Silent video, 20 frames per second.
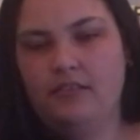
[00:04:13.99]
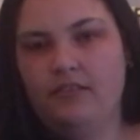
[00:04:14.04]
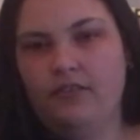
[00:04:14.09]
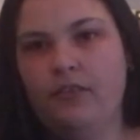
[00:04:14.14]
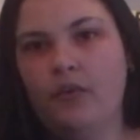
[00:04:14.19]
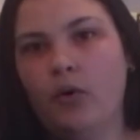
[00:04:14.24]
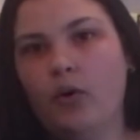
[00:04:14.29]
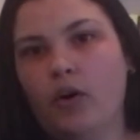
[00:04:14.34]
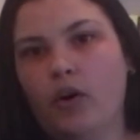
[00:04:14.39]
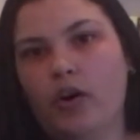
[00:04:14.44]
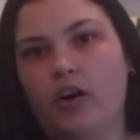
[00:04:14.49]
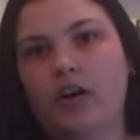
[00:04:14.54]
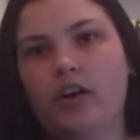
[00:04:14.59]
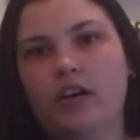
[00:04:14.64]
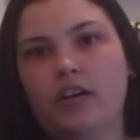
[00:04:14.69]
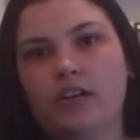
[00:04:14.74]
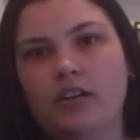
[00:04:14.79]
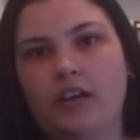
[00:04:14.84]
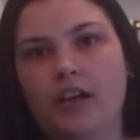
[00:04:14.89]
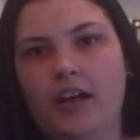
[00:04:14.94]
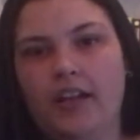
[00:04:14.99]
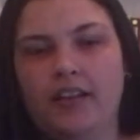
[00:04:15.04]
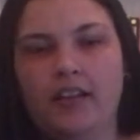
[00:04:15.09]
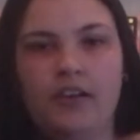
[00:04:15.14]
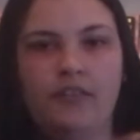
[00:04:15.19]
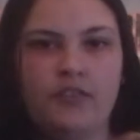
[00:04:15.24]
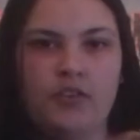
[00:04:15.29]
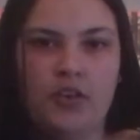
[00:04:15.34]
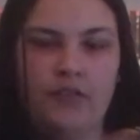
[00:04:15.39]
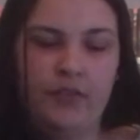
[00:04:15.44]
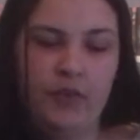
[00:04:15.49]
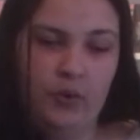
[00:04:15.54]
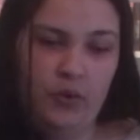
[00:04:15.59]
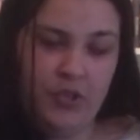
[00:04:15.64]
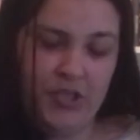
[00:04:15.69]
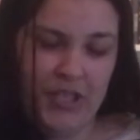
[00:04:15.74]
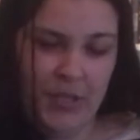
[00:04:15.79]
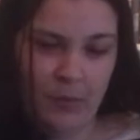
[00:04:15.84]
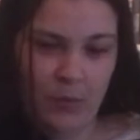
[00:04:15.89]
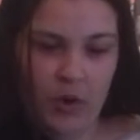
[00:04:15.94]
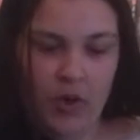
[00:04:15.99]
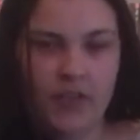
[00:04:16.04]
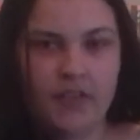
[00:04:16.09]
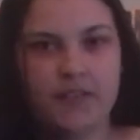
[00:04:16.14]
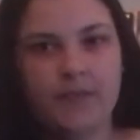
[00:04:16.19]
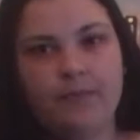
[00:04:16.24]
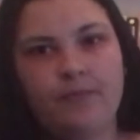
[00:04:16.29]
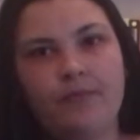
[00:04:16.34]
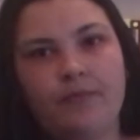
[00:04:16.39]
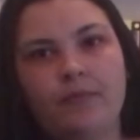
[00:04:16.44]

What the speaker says: for her and loved her for who she was.